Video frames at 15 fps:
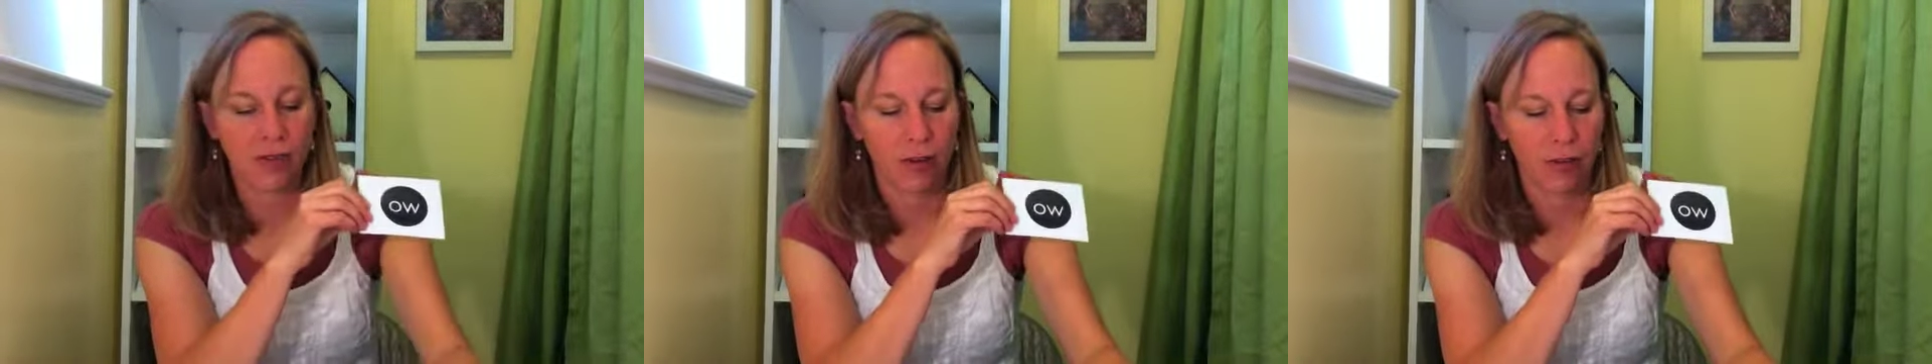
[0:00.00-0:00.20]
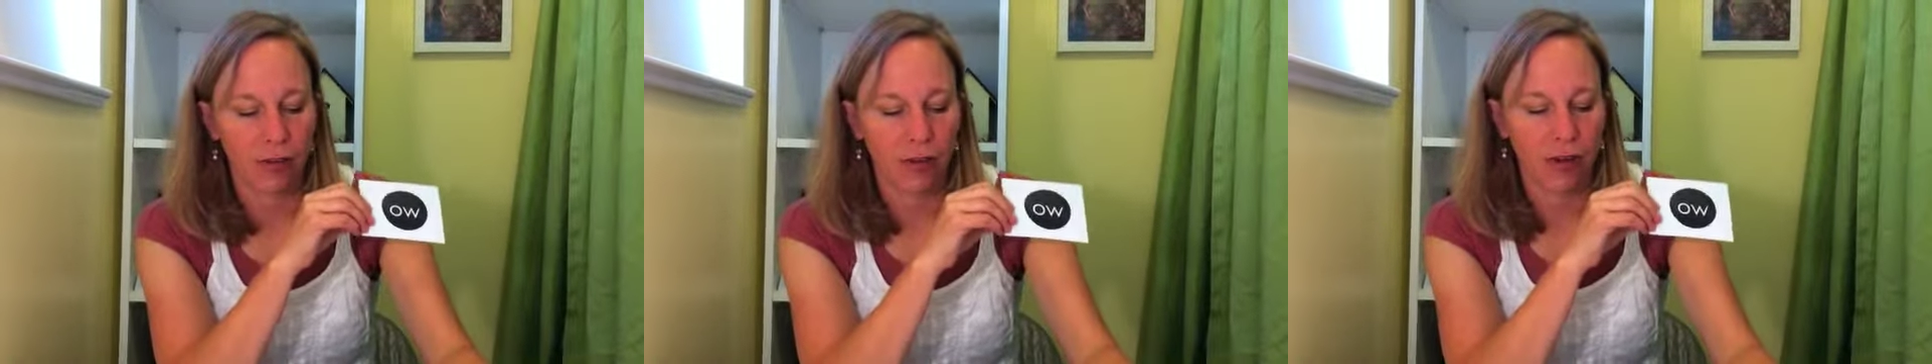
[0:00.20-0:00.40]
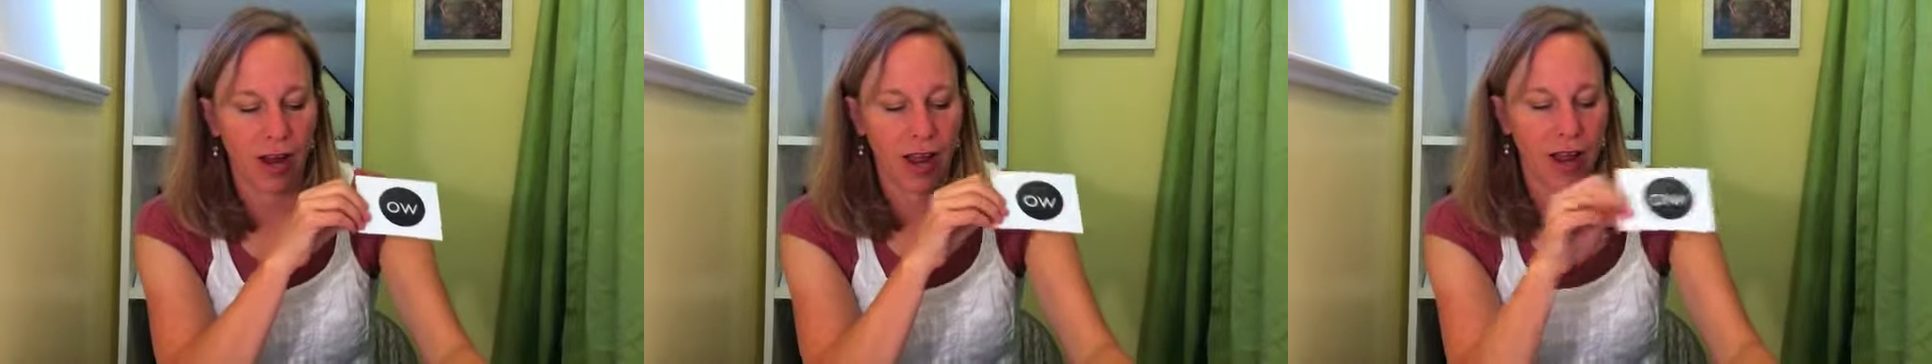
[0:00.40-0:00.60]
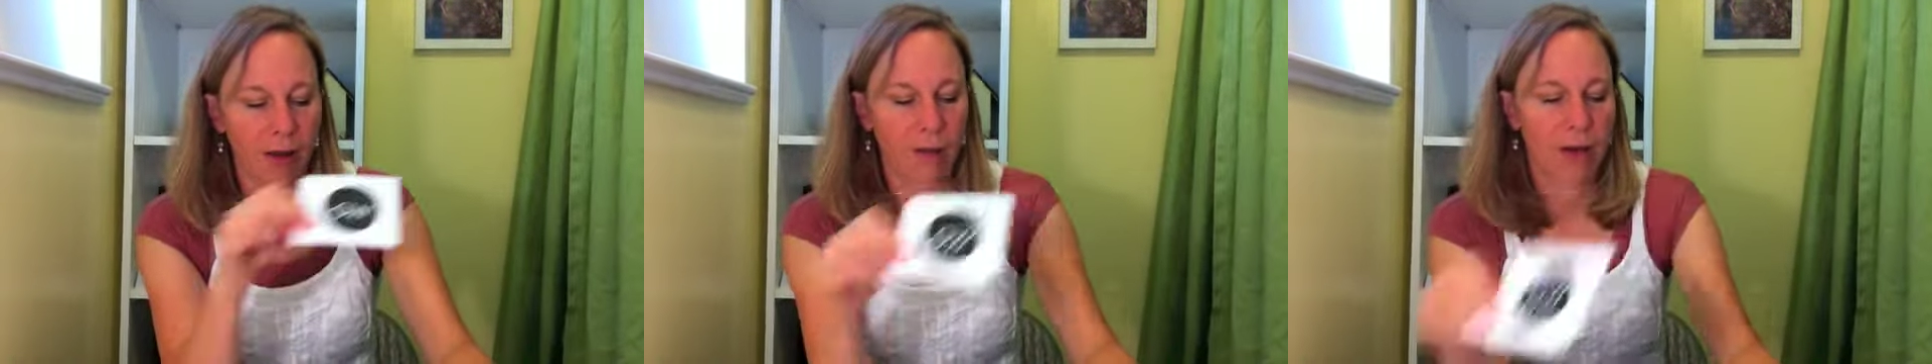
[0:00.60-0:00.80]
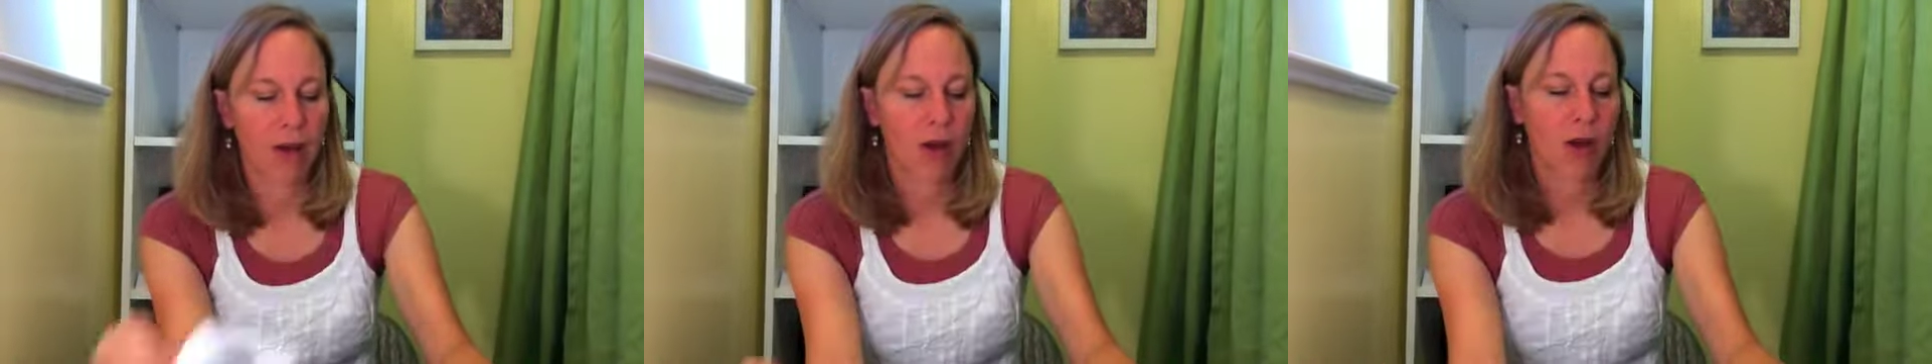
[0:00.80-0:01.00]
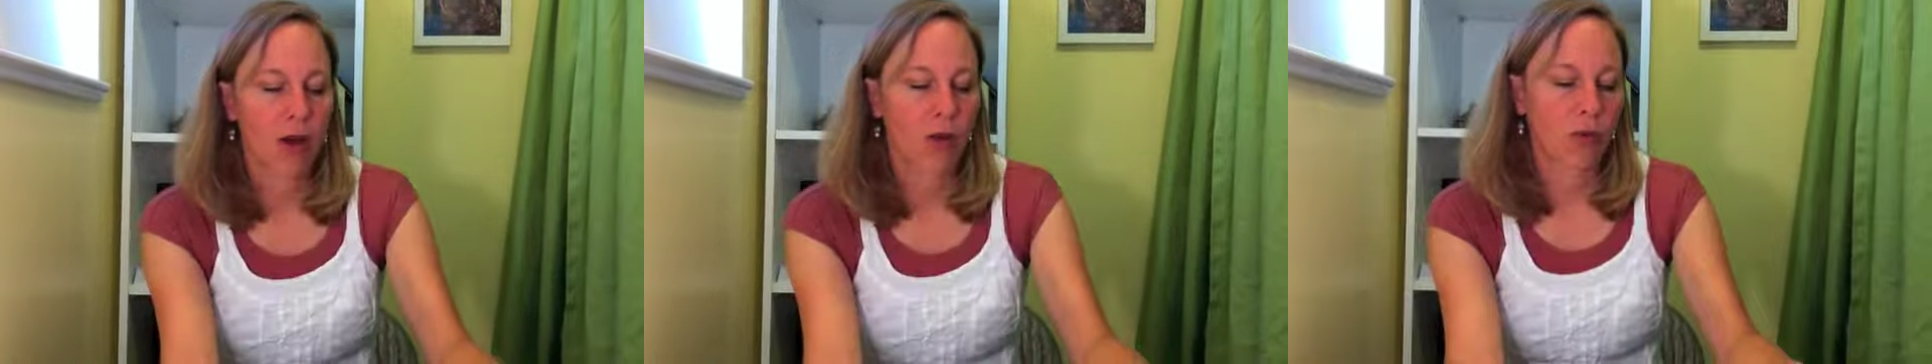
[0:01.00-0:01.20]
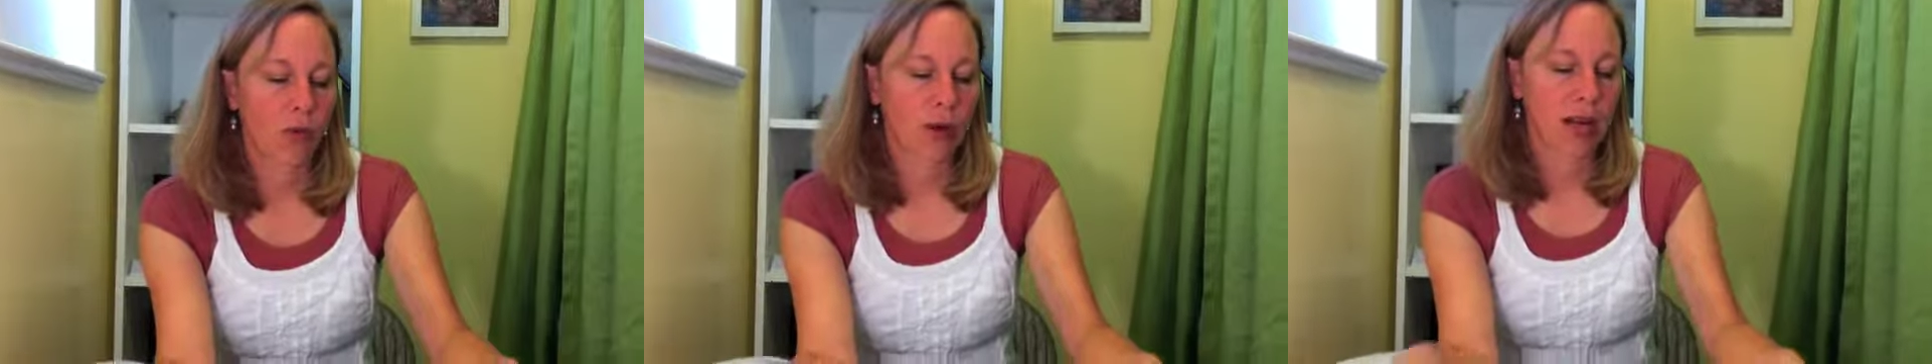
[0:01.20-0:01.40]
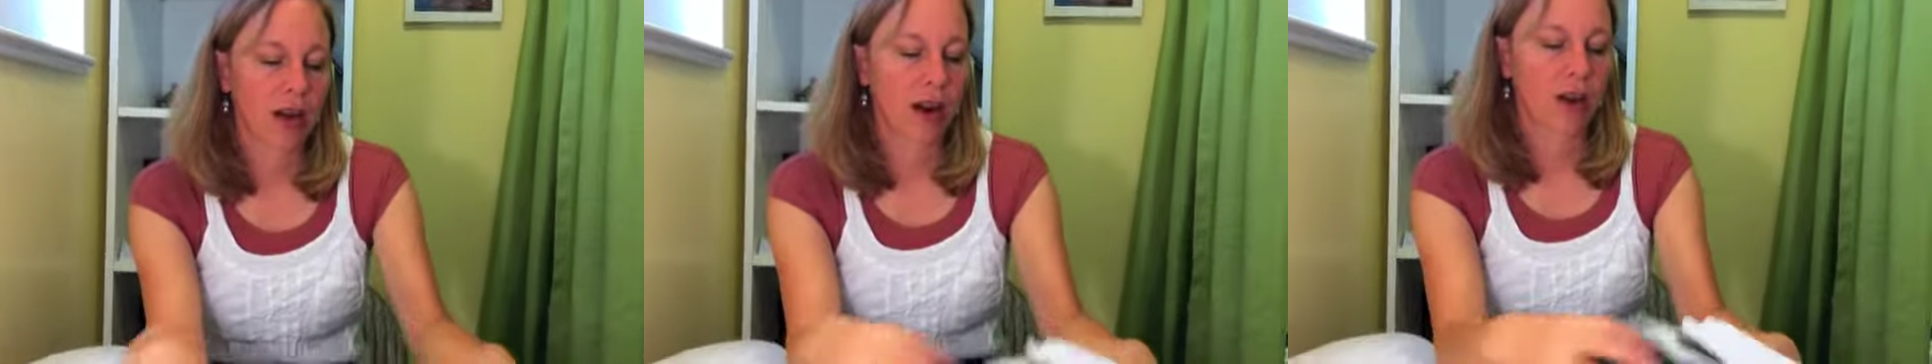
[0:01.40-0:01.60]
phonogram,
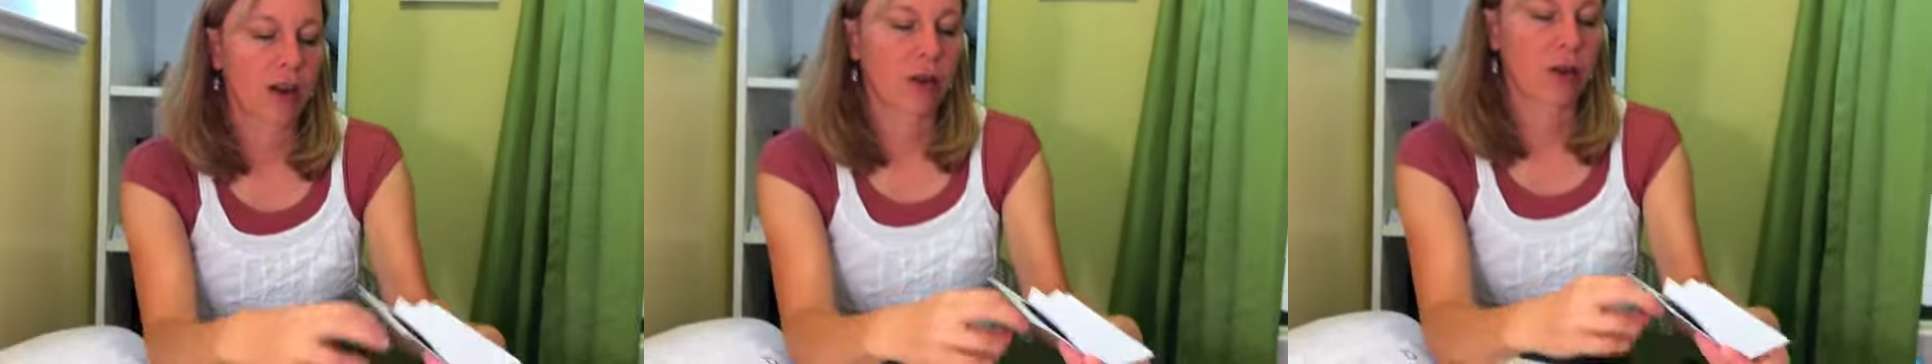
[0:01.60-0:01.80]
we are